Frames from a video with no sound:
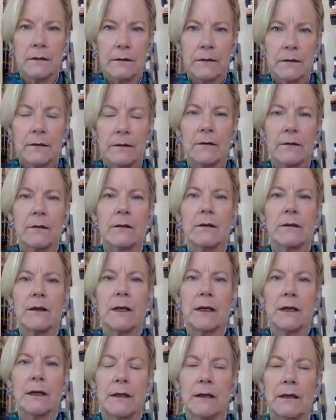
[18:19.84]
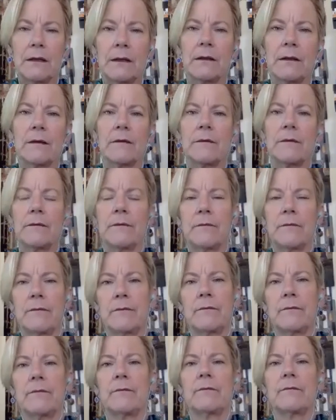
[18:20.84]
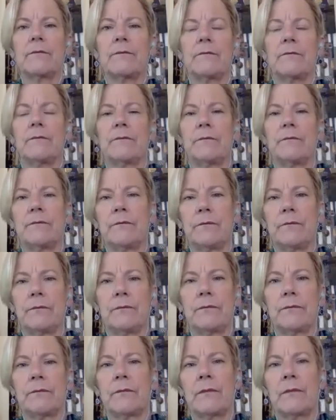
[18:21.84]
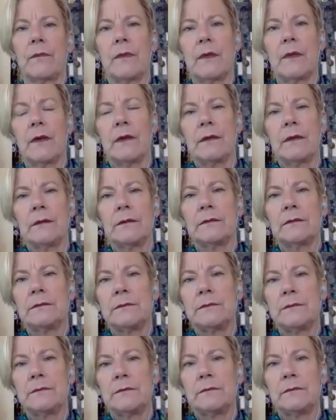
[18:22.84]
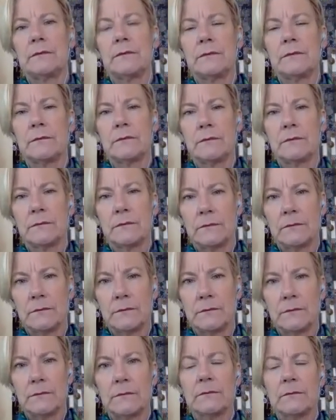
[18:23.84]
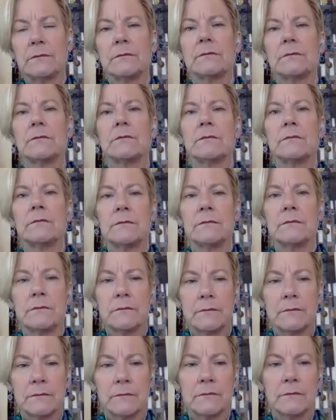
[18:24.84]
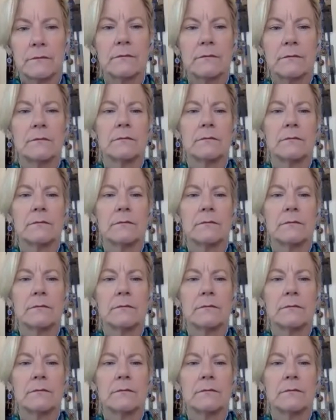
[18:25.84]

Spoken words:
[no speech]